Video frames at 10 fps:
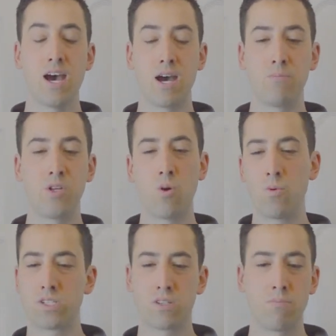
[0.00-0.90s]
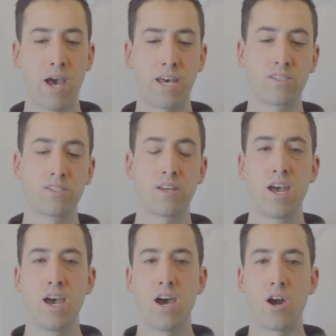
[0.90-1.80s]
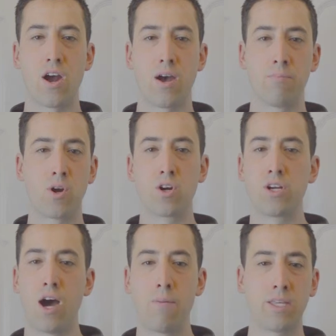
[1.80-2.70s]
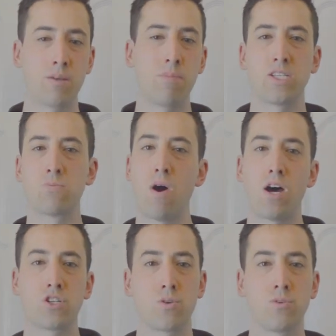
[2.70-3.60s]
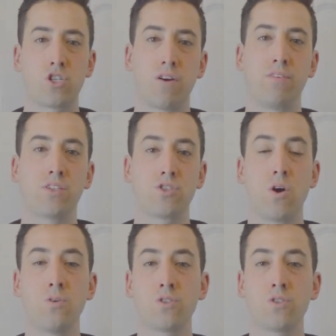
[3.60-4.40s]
what's the best ergonomic, the best posture when shoveling snow.